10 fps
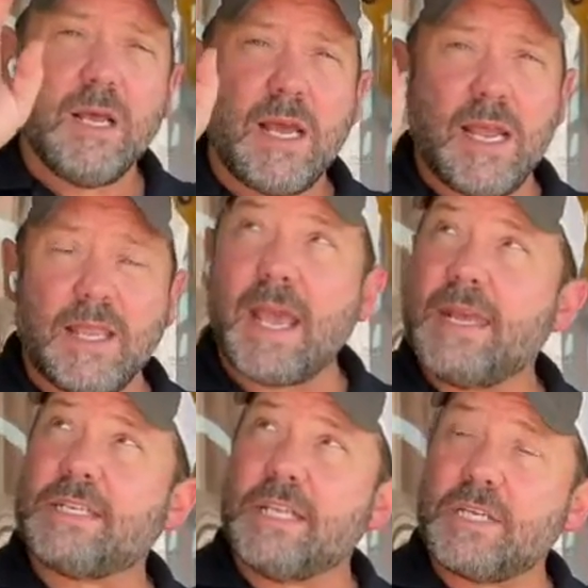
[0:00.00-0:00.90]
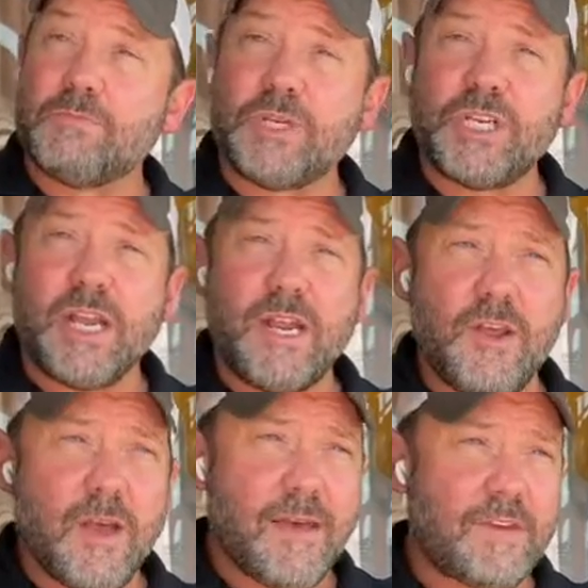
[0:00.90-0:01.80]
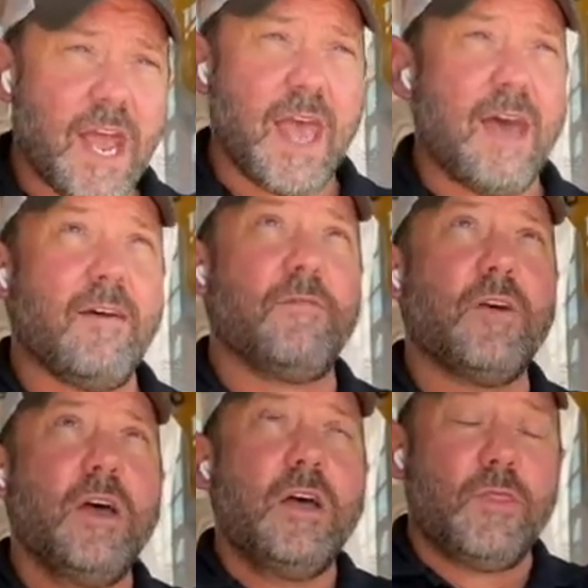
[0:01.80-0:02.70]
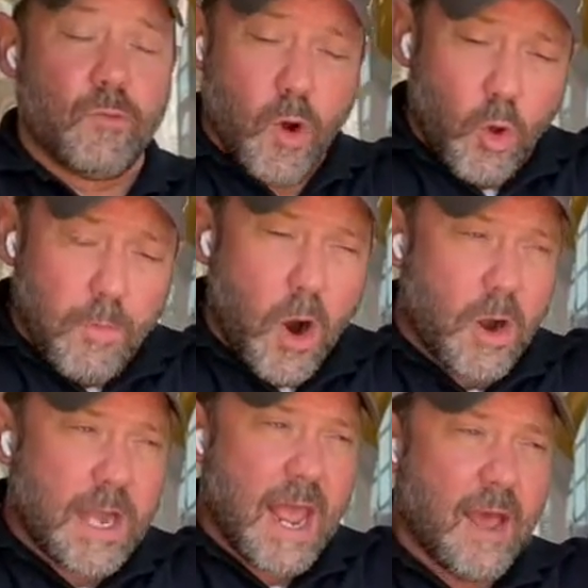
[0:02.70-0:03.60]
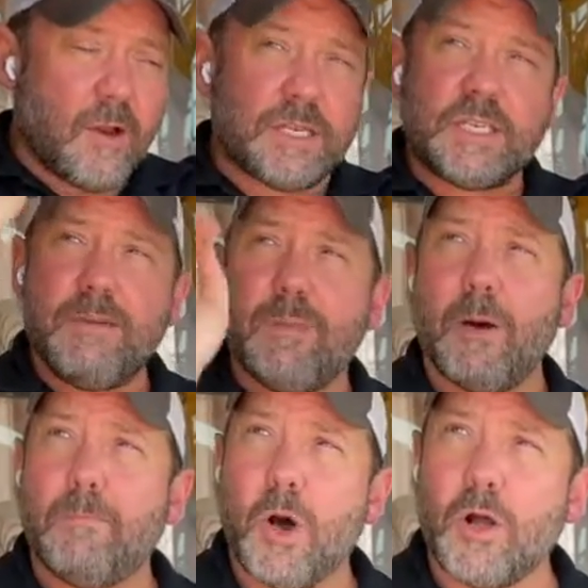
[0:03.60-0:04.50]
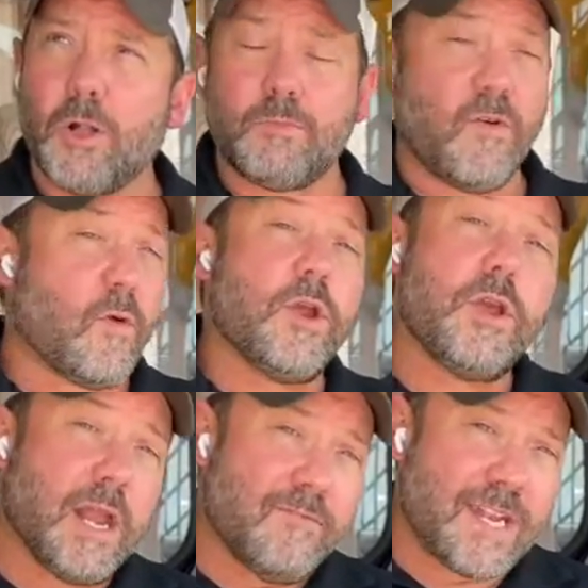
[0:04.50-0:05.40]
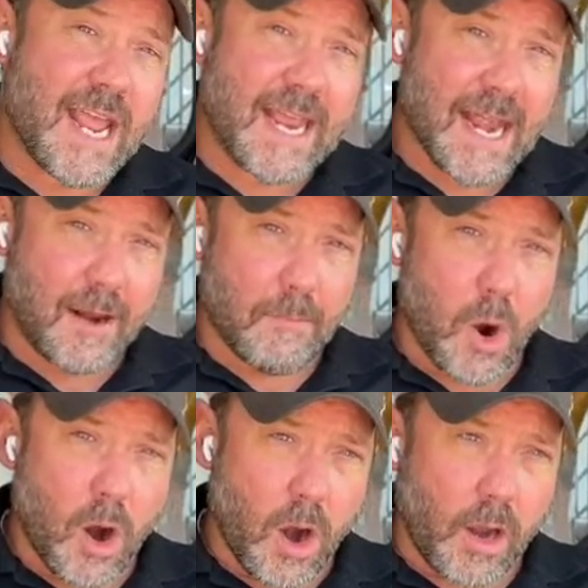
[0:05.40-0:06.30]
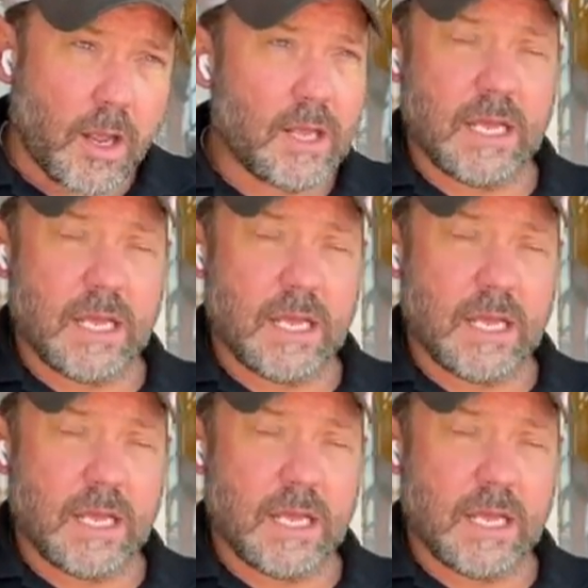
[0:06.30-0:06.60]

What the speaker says: In the case of this machine, you have to have the roll bar down, seatbelt buckled before you can even take it out of park.